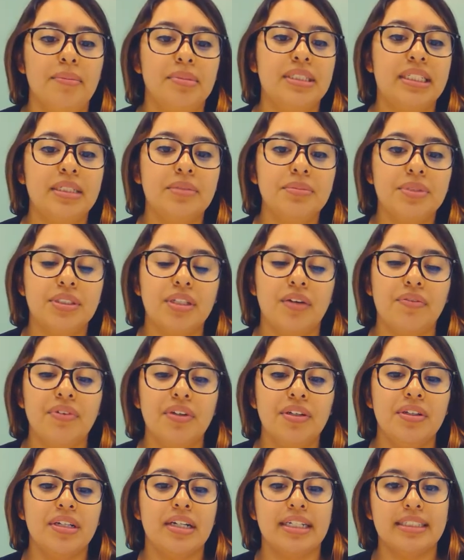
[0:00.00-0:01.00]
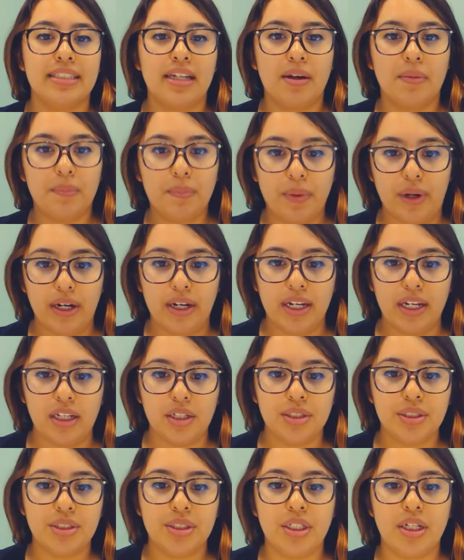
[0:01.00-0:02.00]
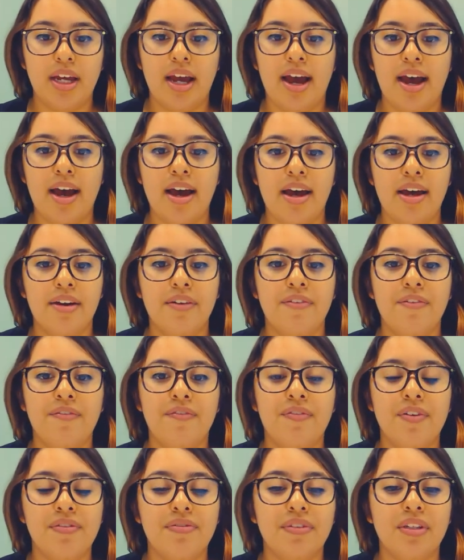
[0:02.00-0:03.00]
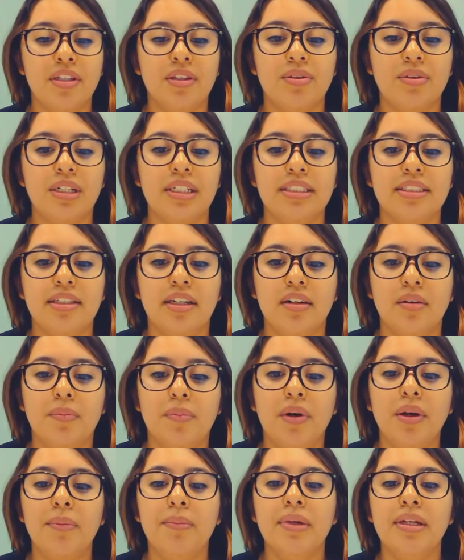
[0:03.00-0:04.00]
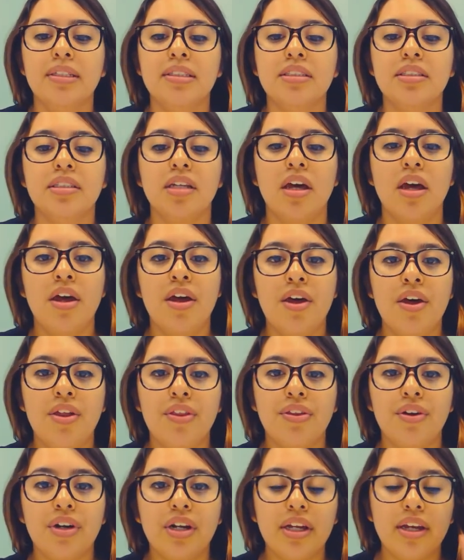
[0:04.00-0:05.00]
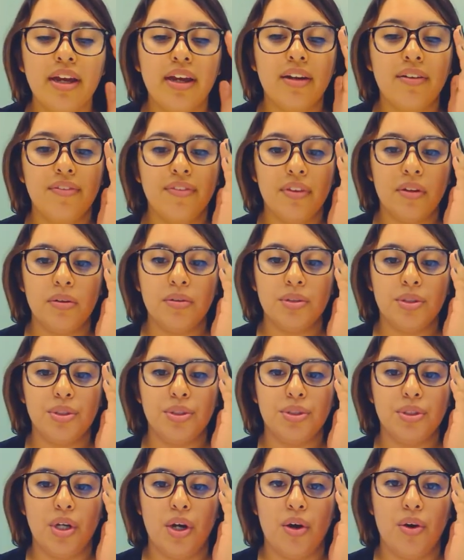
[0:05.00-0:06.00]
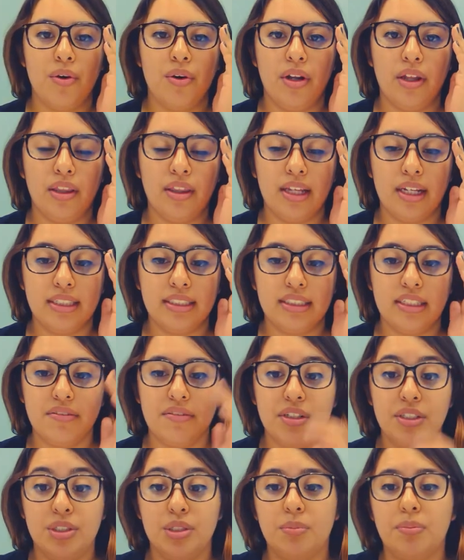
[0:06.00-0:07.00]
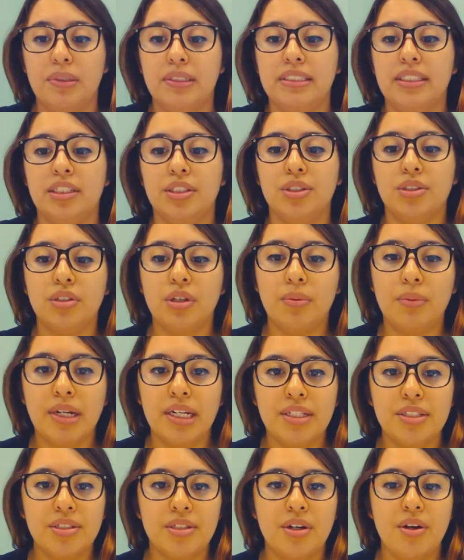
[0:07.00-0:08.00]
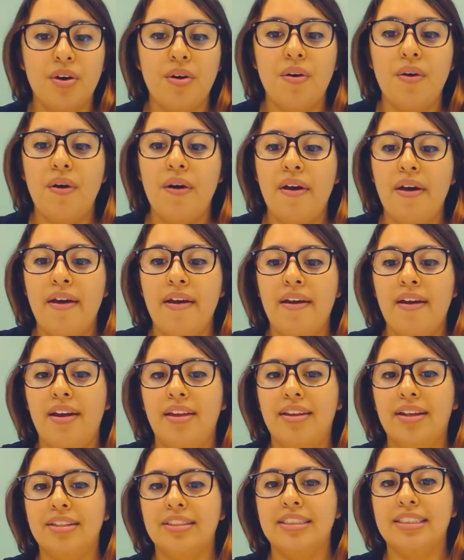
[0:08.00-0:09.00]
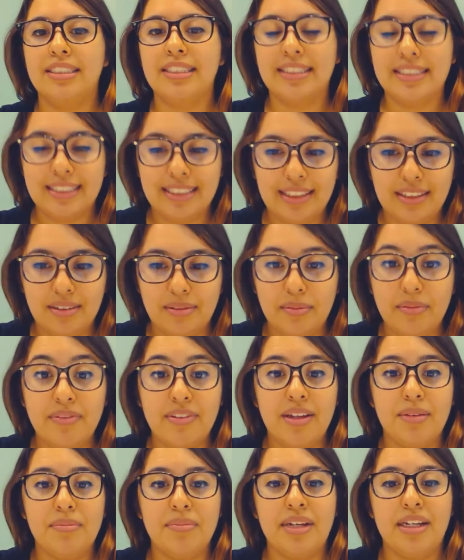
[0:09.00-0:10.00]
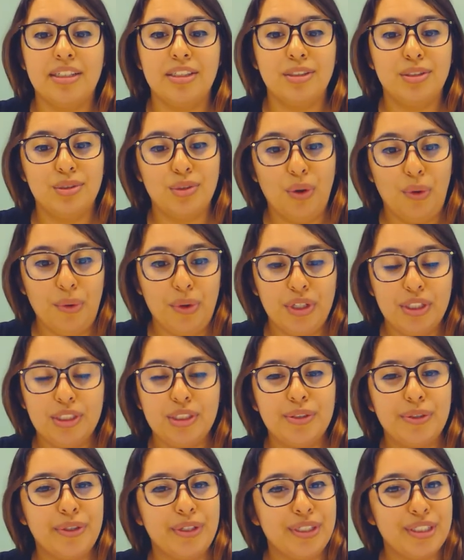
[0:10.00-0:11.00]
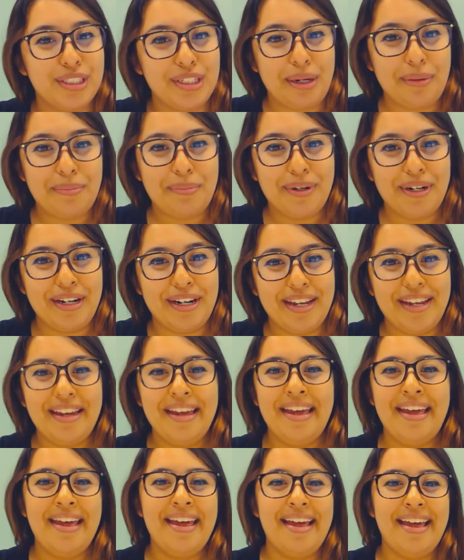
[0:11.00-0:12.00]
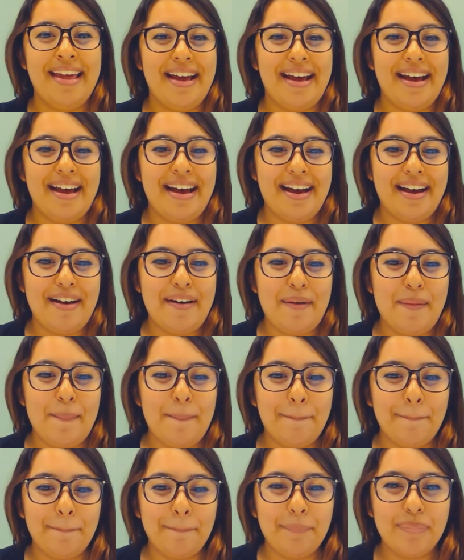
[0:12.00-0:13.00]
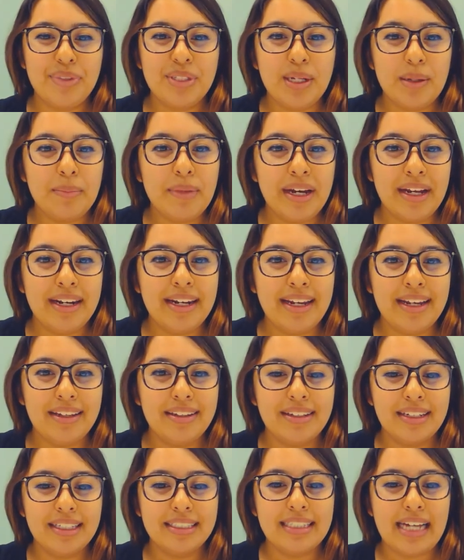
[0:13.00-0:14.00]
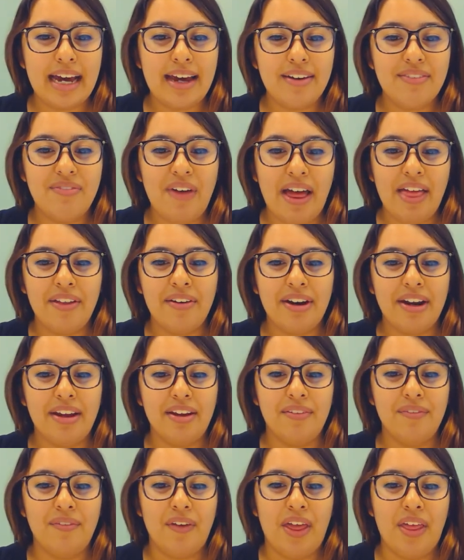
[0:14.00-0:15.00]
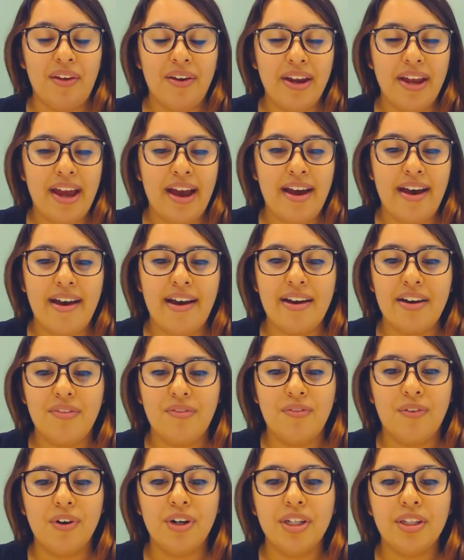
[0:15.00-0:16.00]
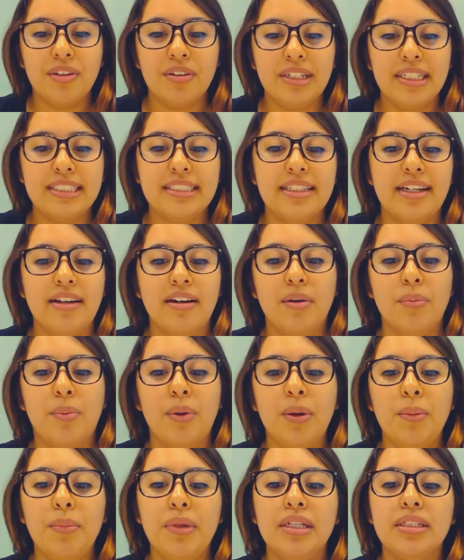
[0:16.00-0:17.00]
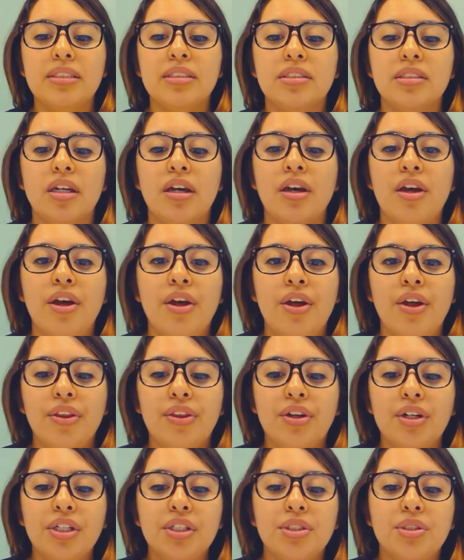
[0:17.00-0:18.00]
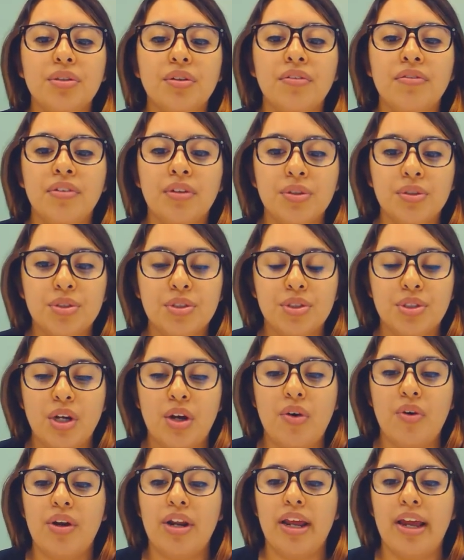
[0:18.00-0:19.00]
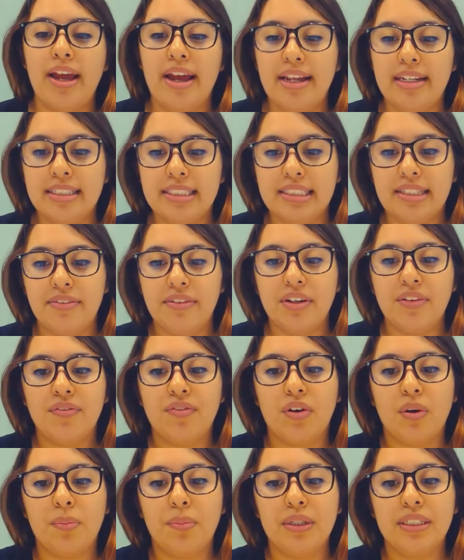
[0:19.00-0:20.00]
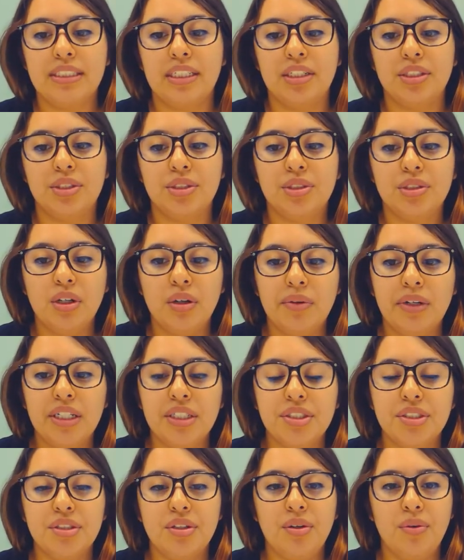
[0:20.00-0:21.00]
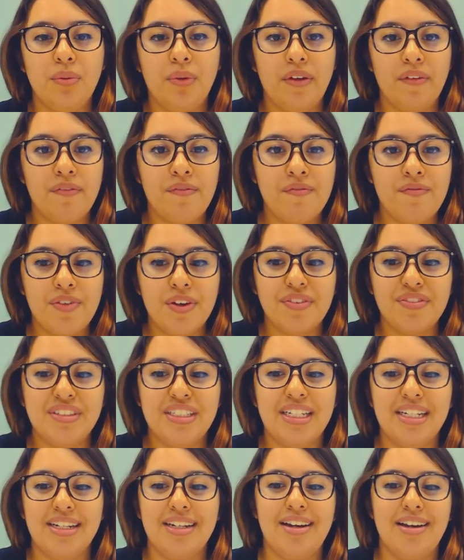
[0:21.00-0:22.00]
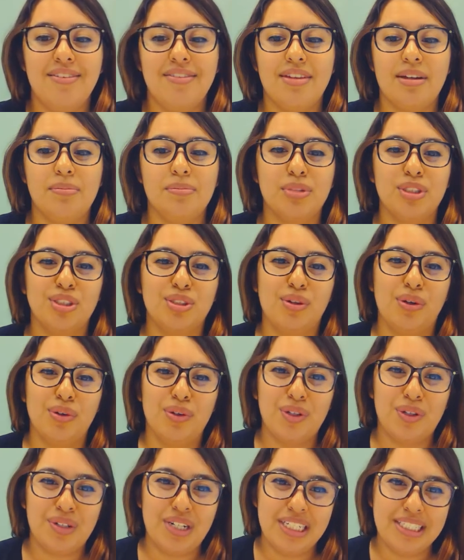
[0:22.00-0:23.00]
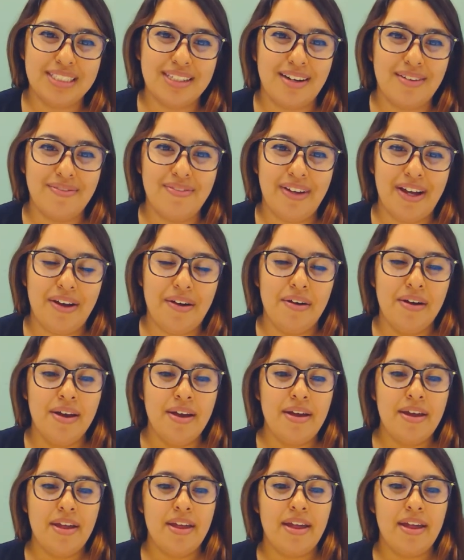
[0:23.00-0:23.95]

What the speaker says: Team Chevy, you guys had Brittany. She had 53 set appointments. 38 of those showed. That's 72% show ratio, and that's 16 of them that sold. So good job, Brittany. Team Hyundai, you guys had Valerie. Valerie had 43 set appointments. 32 of those showed, and 74% show ratio, with 15 of them sold. Great job, Val.